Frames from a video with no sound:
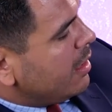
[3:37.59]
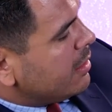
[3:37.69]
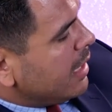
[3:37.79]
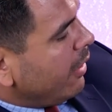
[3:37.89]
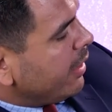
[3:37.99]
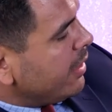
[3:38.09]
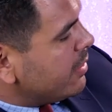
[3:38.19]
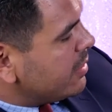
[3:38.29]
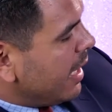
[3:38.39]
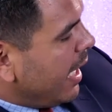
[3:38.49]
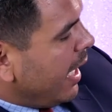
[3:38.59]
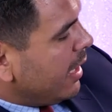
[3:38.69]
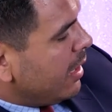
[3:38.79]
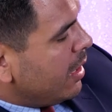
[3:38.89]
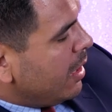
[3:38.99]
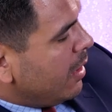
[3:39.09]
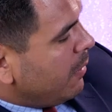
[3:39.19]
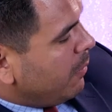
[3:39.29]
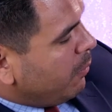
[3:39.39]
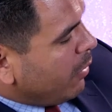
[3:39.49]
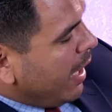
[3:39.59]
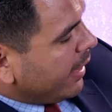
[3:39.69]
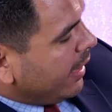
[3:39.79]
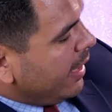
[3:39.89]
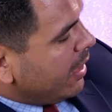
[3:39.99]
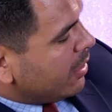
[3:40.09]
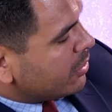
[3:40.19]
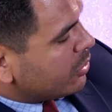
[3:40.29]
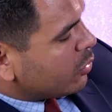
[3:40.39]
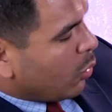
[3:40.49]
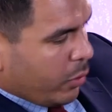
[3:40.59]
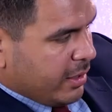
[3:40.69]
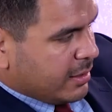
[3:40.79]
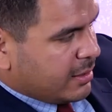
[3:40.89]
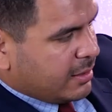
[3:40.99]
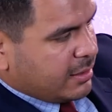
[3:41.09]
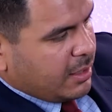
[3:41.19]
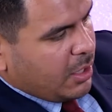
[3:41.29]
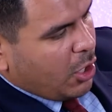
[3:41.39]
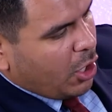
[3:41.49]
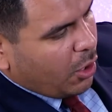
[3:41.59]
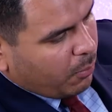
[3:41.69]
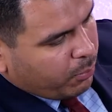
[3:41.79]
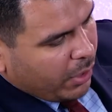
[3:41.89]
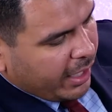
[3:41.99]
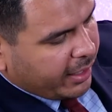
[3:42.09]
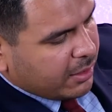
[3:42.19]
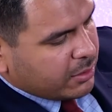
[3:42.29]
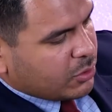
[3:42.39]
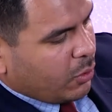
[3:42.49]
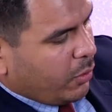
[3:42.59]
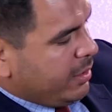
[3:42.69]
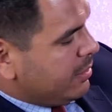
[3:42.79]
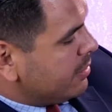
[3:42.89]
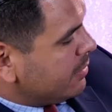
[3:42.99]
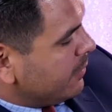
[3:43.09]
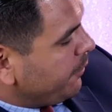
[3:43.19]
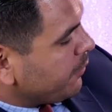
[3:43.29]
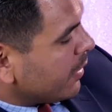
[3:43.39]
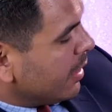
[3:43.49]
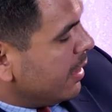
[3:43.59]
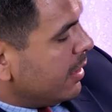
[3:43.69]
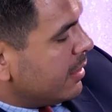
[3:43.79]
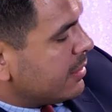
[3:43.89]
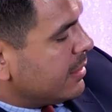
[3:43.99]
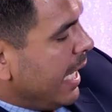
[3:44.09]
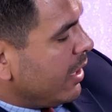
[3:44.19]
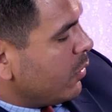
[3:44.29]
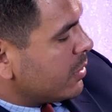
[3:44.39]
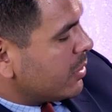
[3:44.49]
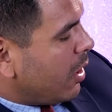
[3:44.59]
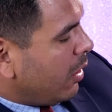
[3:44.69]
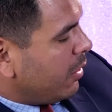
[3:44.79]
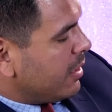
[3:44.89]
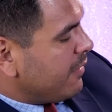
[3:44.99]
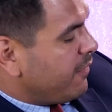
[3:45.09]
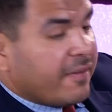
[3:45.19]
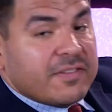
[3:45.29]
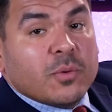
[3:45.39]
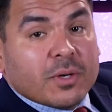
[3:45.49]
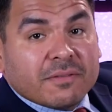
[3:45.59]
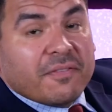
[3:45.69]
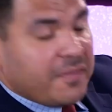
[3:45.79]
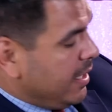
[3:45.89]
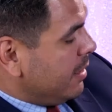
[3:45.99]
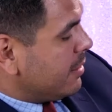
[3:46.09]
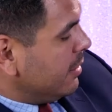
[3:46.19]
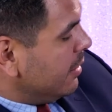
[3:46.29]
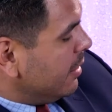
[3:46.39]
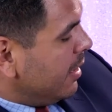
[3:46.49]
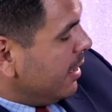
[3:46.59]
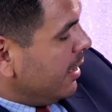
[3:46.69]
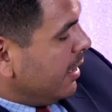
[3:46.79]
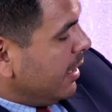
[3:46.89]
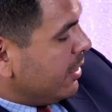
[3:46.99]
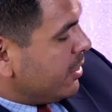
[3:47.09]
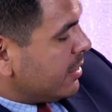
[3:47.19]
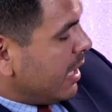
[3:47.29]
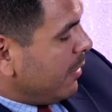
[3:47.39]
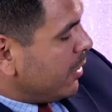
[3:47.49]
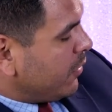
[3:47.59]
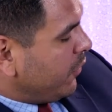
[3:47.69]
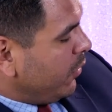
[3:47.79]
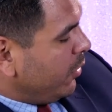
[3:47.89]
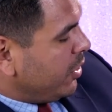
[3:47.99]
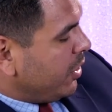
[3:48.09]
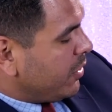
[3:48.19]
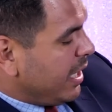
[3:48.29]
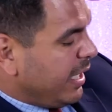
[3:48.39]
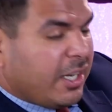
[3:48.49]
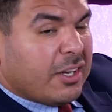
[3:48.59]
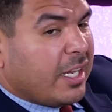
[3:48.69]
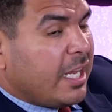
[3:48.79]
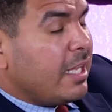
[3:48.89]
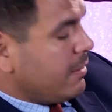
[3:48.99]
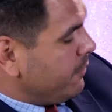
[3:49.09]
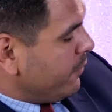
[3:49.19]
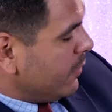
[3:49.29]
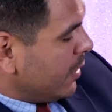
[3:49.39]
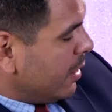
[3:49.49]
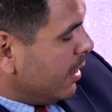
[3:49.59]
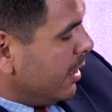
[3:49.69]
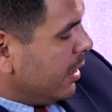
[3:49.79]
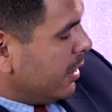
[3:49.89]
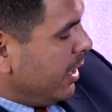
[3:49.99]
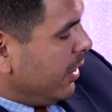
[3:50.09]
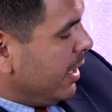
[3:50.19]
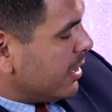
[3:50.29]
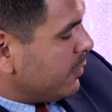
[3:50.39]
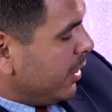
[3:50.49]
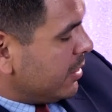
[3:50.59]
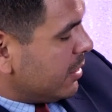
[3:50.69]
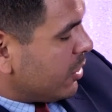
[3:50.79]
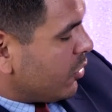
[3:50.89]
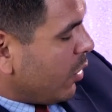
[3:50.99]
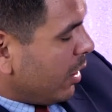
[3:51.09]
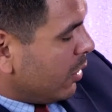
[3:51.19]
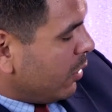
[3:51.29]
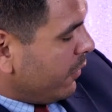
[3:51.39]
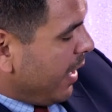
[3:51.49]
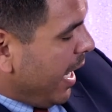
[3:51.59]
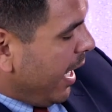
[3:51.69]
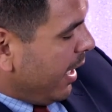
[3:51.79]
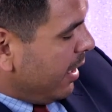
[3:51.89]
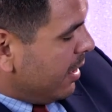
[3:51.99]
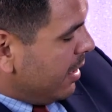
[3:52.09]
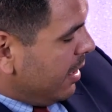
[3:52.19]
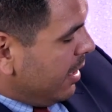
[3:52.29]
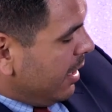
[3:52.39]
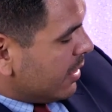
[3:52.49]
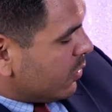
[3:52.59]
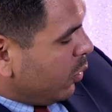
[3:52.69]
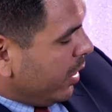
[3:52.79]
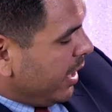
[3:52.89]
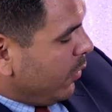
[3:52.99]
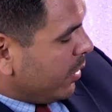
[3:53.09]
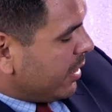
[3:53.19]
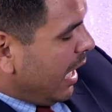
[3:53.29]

Now can you say Brachiosaurus? Brachiosaurus. This dino was taller than 51 feet. And just how much food do you think he could eat? Nearly as much as a truckload of hay is what he would